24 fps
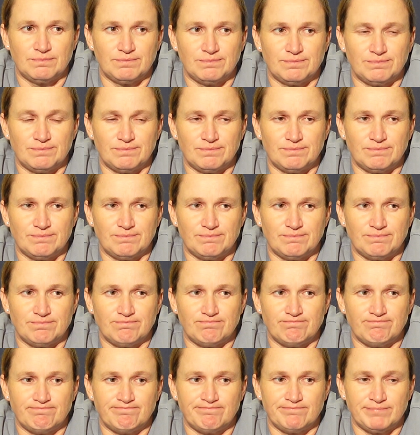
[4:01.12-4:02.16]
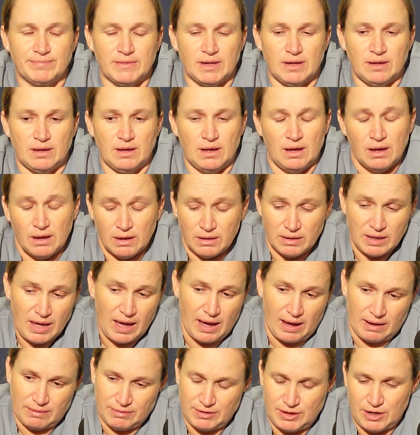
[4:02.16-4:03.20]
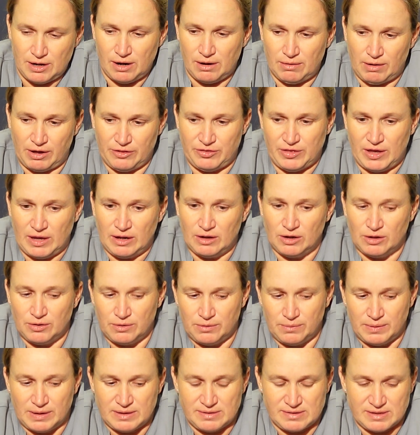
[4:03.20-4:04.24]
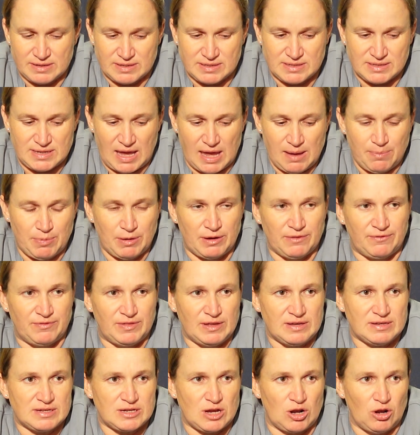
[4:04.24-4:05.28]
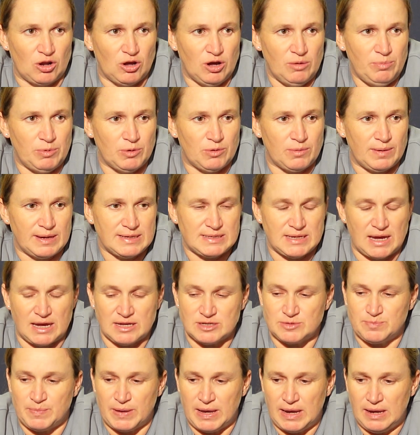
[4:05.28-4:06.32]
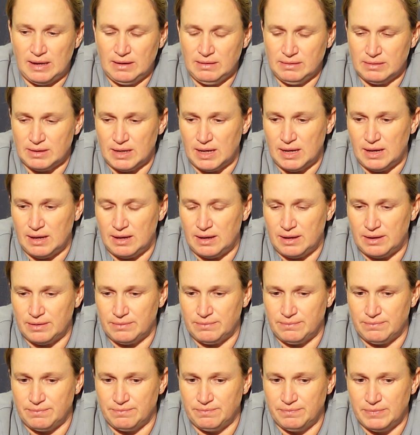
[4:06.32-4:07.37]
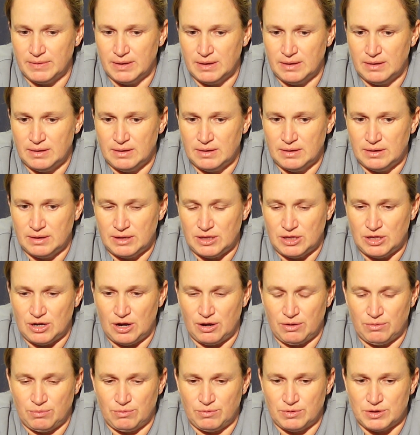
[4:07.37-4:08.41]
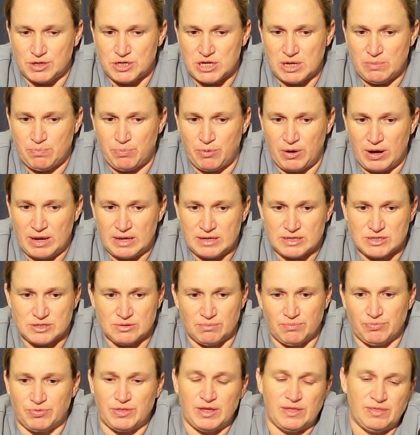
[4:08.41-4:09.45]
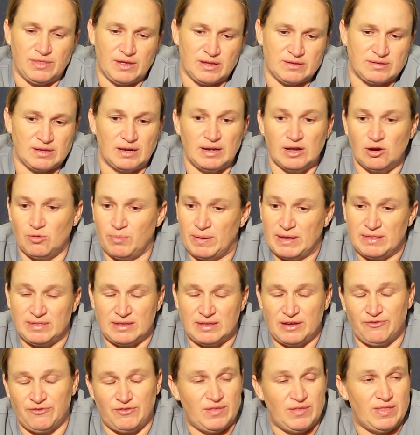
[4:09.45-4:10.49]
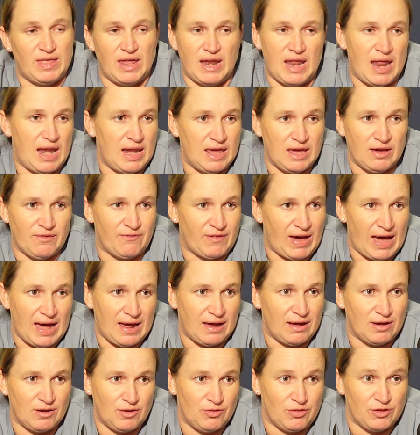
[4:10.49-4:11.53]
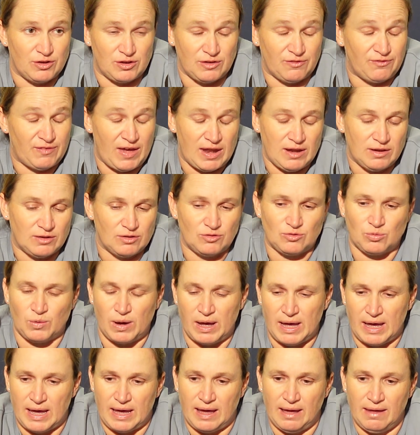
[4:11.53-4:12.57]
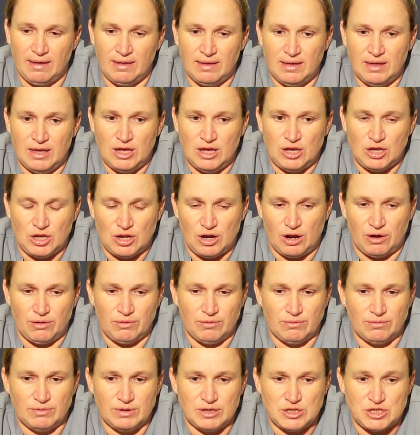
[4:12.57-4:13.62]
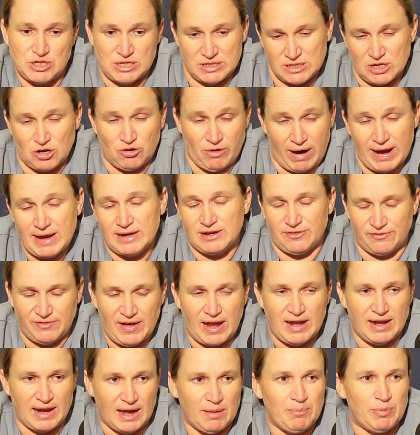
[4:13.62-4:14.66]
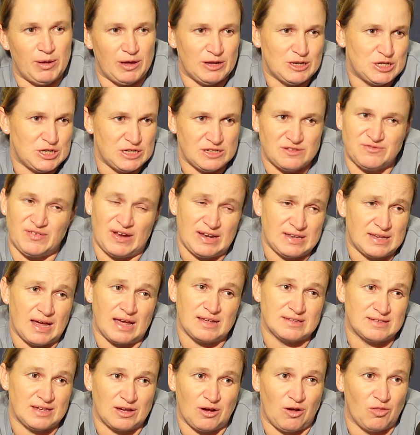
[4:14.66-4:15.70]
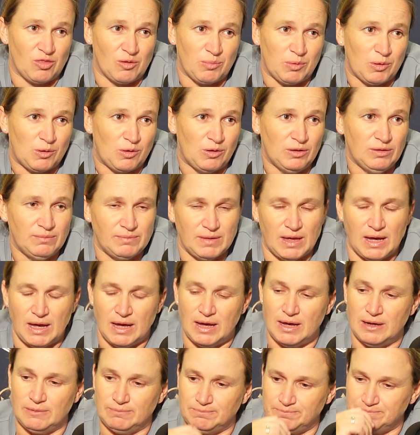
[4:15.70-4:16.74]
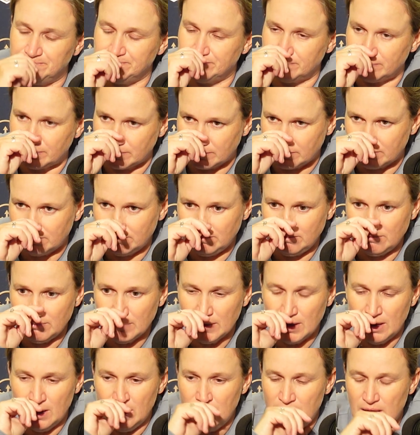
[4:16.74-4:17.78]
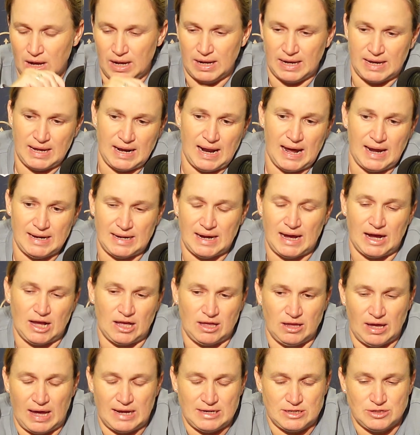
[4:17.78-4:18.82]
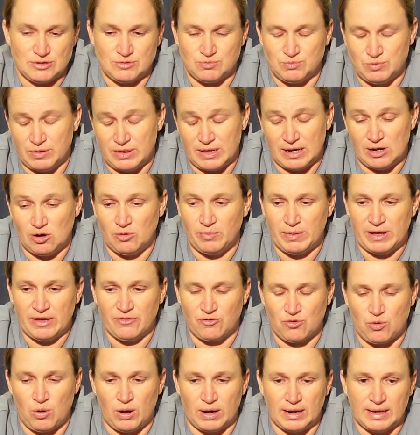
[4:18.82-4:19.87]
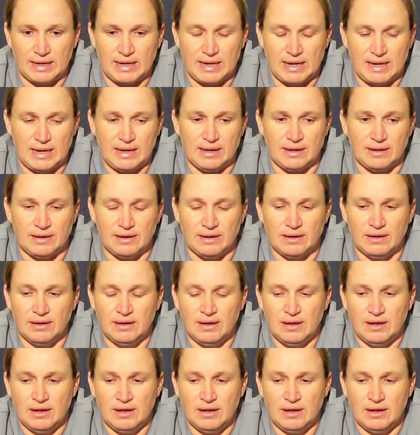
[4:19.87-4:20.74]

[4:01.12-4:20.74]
and partner with you? Yeah, you know, I think Lou is a staple of this club, always has been. Um, you know, she brings something that's a little bit different than any of our other defenders where, you know, she's a great defender, but she's fantastic on the ball um, and can add, add us with a little bit of quality and,